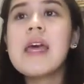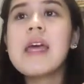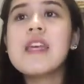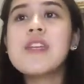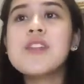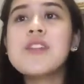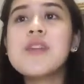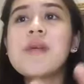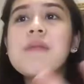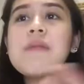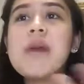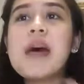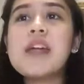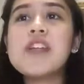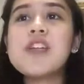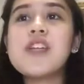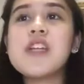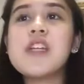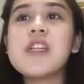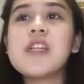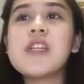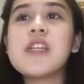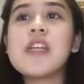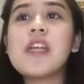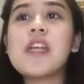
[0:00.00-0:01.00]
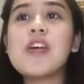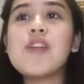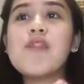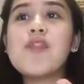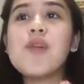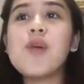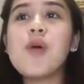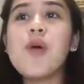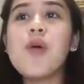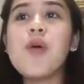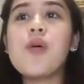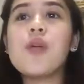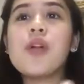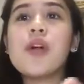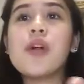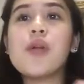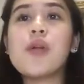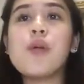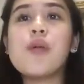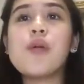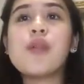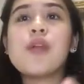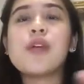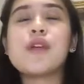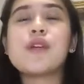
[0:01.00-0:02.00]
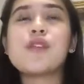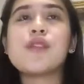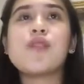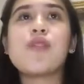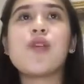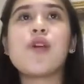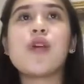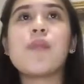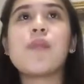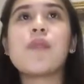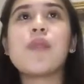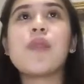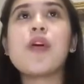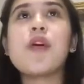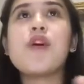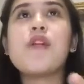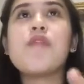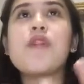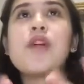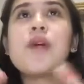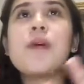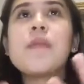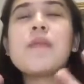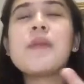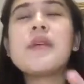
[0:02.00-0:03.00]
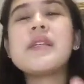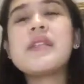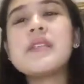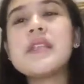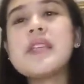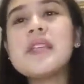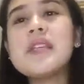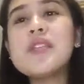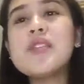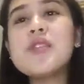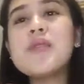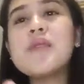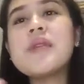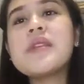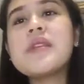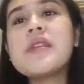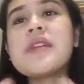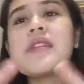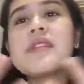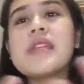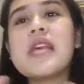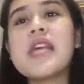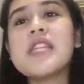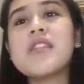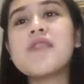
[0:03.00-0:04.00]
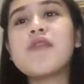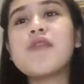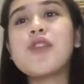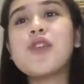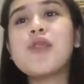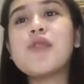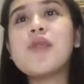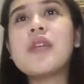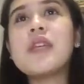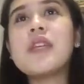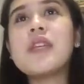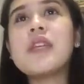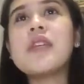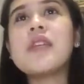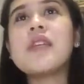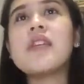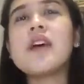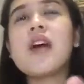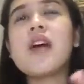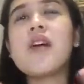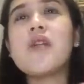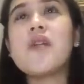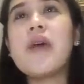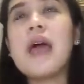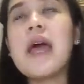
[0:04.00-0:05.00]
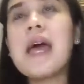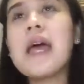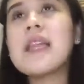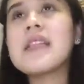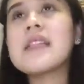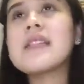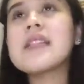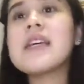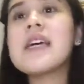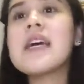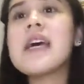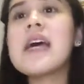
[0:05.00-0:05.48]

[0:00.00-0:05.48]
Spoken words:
So imagine if you own a clothing store. For a business to be successful, you will need a rent